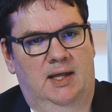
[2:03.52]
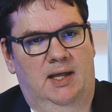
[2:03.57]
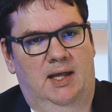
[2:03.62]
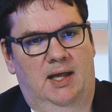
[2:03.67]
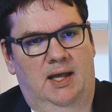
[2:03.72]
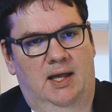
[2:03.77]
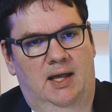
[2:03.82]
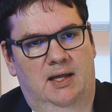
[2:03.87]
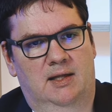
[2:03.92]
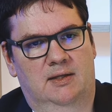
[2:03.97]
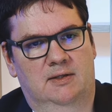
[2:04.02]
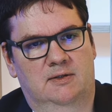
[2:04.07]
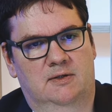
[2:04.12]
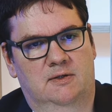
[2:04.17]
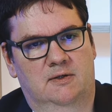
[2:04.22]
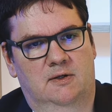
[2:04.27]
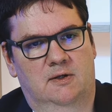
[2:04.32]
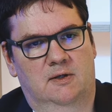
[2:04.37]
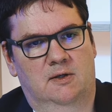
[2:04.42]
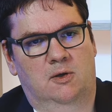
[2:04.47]
And
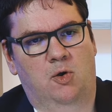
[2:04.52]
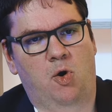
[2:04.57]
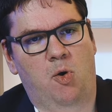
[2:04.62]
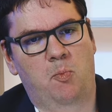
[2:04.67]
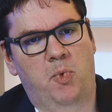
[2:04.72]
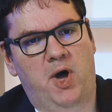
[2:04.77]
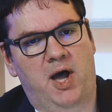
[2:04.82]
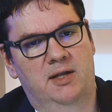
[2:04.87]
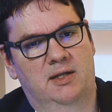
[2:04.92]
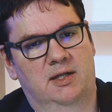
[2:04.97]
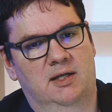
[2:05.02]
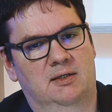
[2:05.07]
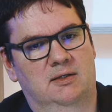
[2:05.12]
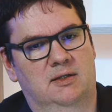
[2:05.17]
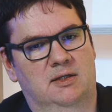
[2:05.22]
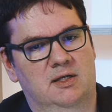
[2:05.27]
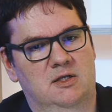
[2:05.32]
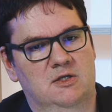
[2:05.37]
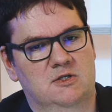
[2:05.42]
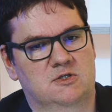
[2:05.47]
combining
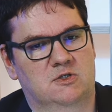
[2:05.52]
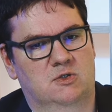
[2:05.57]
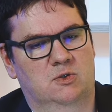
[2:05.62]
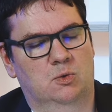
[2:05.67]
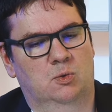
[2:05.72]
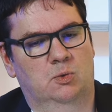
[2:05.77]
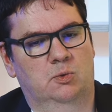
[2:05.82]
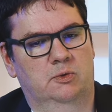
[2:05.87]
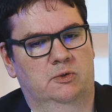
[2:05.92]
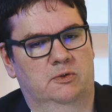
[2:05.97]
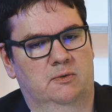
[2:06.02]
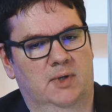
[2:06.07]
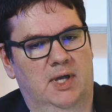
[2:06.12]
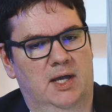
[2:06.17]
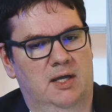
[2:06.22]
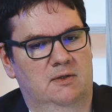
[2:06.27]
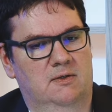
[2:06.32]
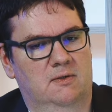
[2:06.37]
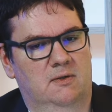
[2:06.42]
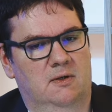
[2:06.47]
these two
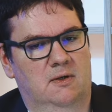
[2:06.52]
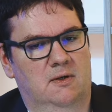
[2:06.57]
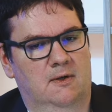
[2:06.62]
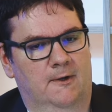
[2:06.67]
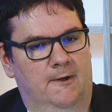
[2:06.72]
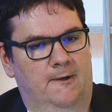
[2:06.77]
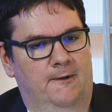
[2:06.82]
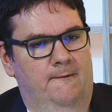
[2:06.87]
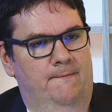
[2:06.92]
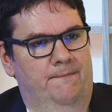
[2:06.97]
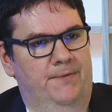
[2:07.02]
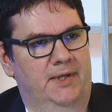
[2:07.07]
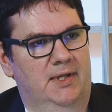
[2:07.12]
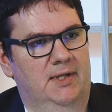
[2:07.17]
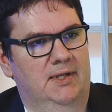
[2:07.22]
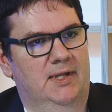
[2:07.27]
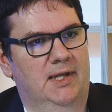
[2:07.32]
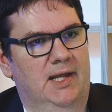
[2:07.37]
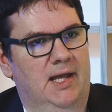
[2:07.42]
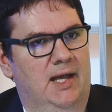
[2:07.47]
together,
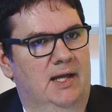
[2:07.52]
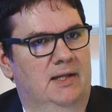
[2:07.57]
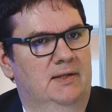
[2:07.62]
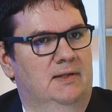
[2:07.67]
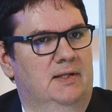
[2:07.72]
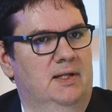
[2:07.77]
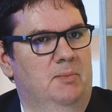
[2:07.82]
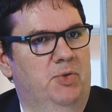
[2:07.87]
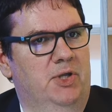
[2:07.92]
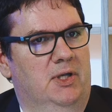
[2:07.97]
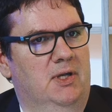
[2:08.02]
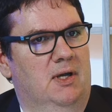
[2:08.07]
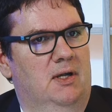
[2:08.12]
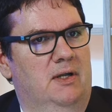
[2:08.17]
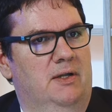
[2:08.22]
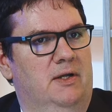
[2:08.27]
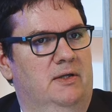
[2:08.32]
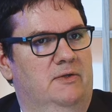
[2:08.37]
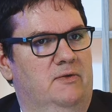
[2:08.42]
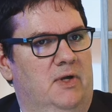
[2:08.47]
in the end,
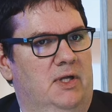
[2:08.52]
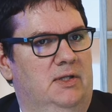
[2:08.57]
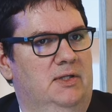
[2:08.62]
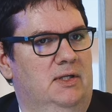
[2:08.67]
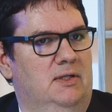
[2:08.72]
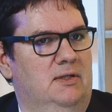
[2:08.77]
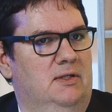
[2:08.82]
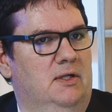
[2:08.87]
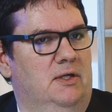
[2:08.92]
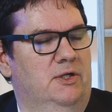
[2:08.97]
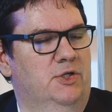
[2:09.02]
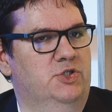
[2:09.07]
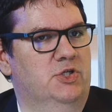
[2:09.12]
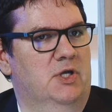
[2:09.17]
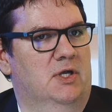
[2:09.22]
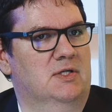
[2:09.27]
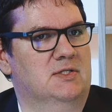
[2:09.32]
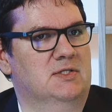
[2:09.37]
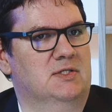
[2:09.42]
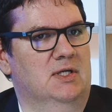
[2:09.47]
typically a threat
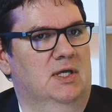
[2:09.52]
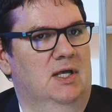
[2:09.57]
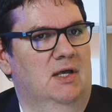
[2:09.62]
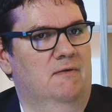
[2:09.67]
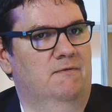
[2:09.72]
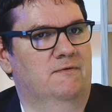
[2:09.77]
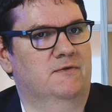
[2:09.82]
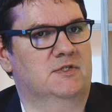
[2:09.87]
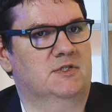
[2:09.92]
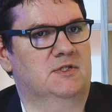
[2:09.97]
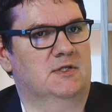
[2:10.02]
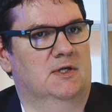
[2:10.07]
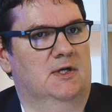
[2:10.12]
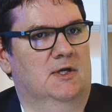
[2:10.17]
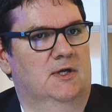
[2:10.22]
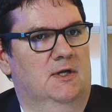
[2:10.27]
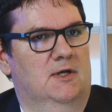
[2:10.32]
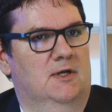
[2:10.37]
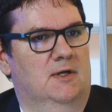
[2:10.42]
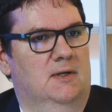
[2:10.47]
intelligence gives
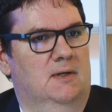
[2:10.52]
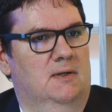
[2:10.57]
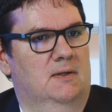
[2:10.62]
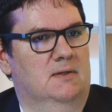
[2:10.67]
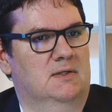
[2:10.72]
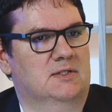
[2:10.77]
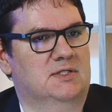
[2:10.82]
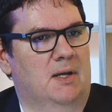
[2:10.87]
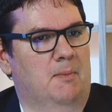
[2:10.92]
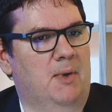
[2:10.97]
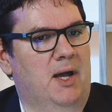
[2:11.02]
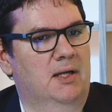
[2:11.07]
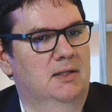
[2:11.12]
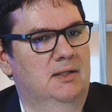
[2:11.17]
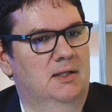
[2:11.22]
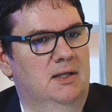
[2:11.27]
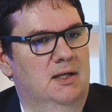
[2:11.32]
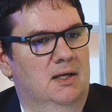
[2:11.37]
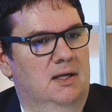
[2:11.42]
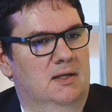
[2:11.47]
some
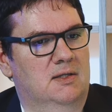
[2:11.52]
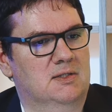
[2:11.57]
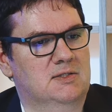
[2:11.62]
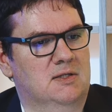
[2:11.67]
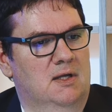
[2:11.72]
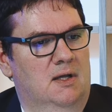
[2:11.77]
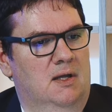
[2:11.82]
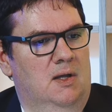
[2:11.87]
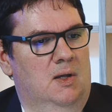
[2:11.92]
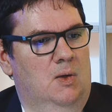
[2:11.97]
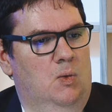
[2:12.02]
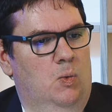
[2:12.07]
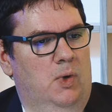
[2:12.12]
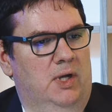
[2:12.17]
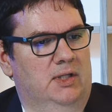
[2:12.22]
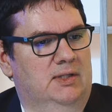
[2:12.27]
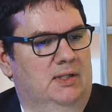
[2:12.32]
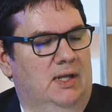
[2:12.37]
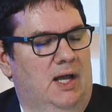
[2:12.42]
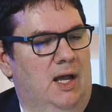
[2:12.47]
ideas
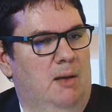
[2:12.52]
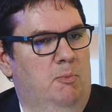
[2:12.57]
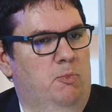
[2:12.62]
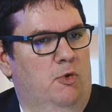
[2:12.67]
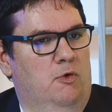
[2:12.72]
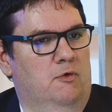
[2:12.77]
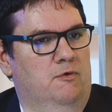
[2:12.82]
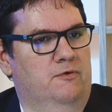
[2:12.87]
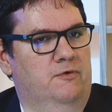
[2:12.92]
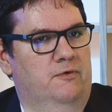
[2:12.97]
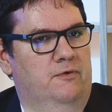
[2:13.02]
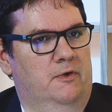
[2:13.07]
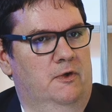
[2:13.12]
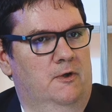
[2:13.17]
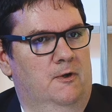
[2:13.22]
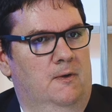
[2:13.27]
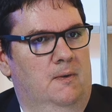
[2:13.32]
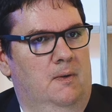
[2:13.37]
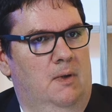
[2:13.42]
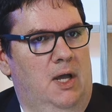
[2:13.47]
what type of
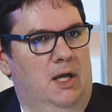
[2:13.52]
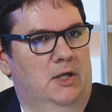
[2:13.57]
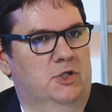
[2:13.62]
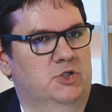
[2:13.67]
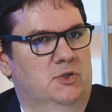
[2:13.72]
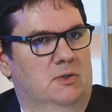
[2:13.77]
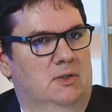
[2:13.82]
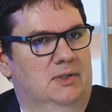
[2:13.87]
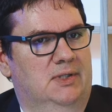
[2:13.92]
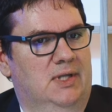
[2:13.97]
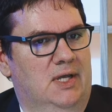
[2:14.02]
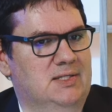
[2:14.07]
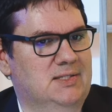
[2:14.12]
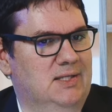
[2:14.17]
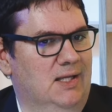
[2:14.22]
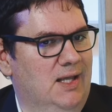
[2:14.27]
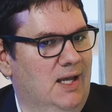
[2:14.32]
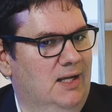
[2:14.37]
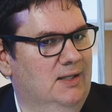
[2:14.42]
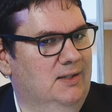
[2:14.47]
actual
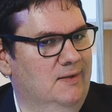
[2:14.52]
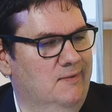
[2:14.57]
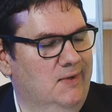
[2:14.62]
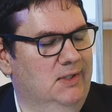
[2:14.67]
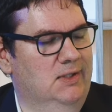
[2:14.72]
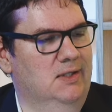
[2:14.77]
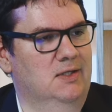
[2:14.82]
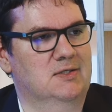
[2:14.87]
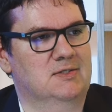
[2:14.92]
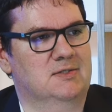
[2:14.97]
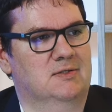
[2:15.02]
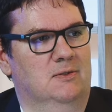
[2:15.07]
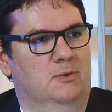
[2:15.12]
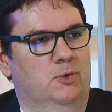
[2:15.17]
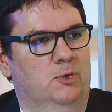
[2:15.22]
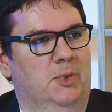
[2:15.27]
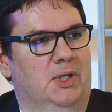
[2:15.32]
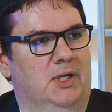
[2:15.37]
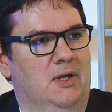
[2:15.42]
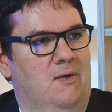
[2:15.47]
testing activities
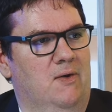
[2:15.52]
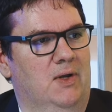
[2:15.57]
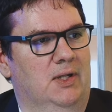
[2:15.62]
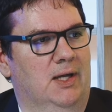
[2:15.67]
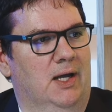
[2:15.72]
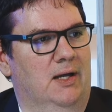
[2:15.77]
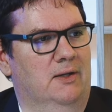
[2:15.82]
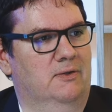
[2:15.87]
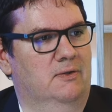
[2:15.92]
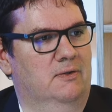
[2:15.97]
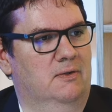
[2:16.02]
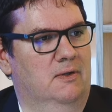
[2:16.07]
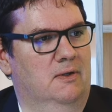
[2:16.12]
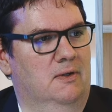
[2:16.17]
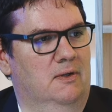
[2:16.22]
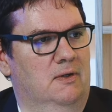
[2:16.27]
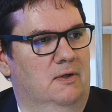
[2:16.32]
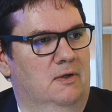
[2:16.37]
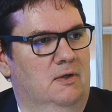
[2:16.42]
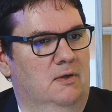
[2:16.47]
could be carried out
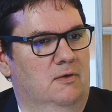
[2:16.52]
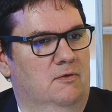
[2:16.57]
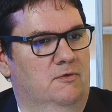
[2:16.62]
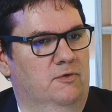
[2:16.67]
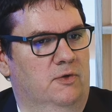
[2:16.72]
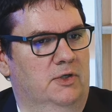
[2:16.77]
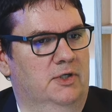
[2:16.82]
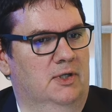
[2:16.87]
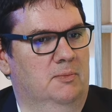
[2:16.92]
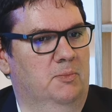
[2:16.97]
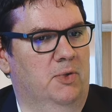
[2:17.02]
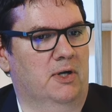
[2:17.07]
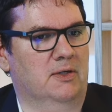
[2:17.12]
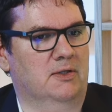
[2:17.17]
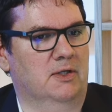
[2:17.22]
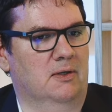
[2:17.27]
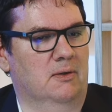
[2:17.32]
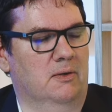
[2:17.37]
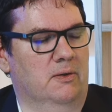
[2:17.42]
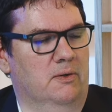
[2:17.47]
for that particular